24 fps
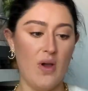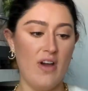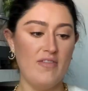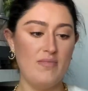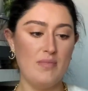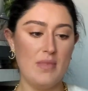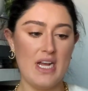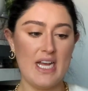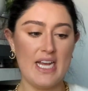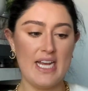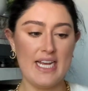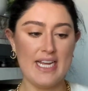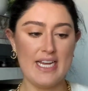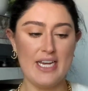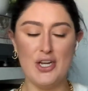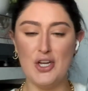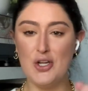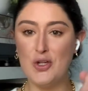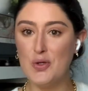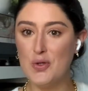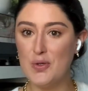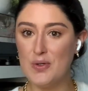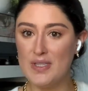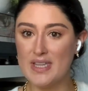my
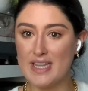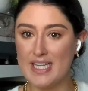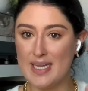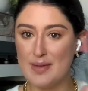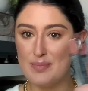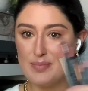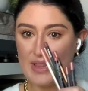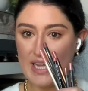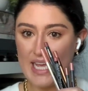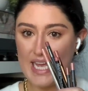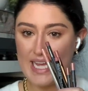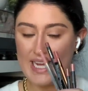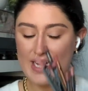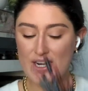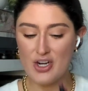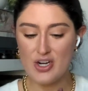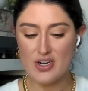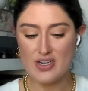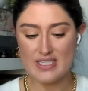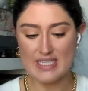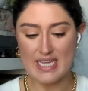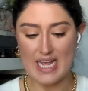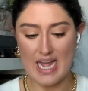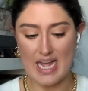nude lip
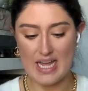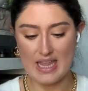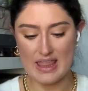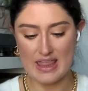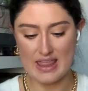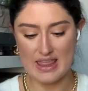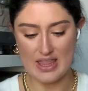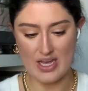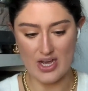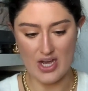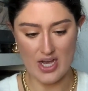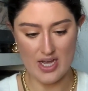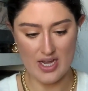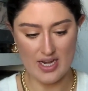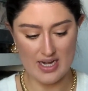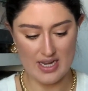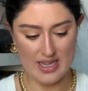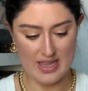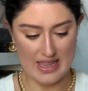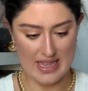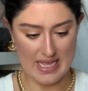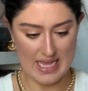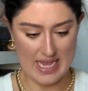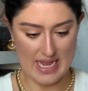liners, I thought
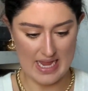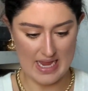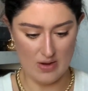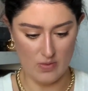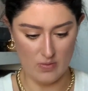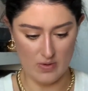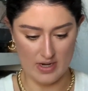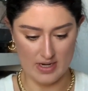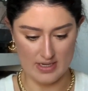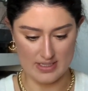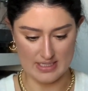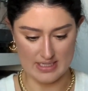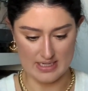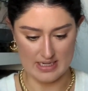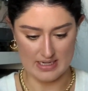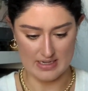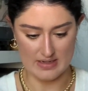that, where is it now?